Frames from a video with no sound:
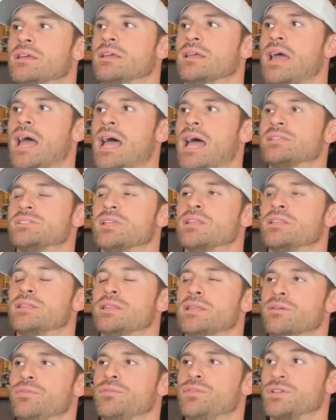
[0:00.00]
asking
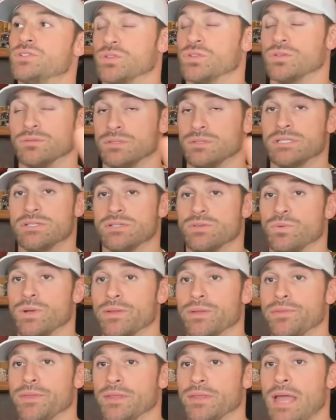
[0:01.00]
the official. This is a
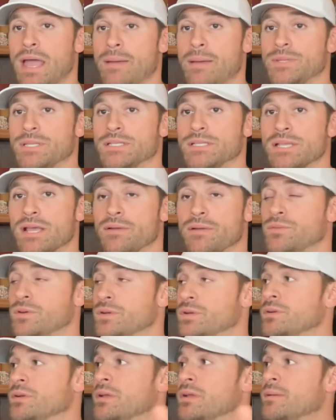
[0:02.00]
real thing that happened this
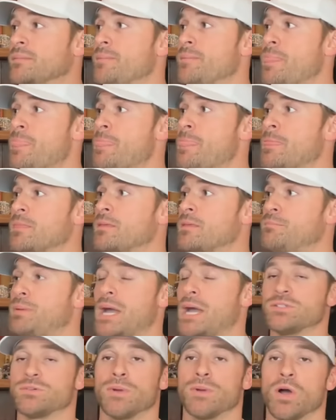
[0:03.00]
afternoon.
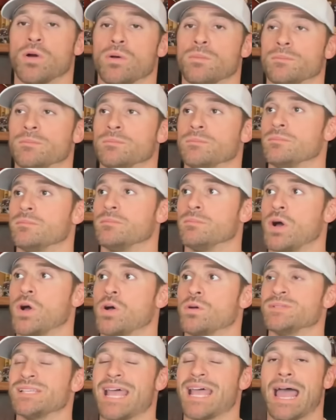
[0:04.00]
Patrick Mahomes,
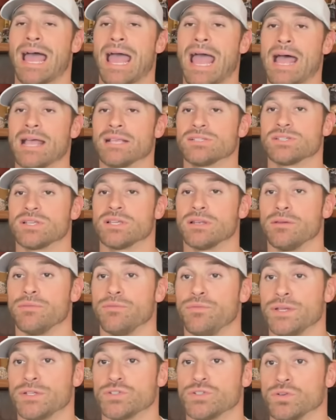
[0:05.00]
Mahomes asked an
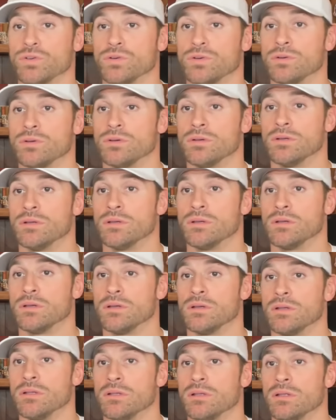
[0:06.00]
official
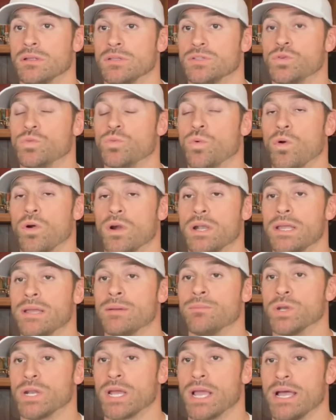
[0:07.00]
to warn
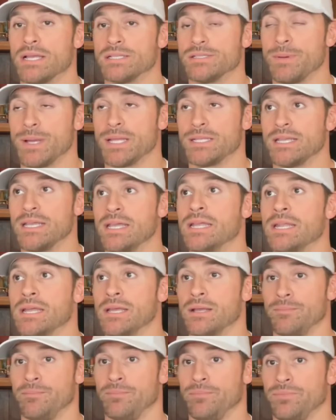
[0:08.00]
him when a guy's about to hit
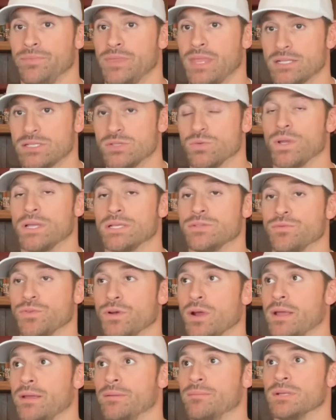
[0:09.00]
him. That's the way it's
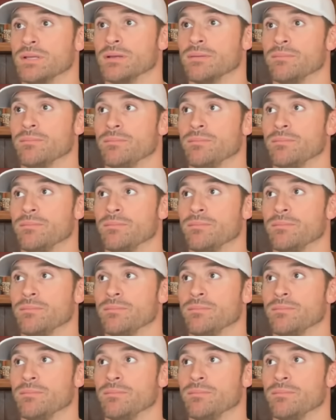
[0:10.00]
framed.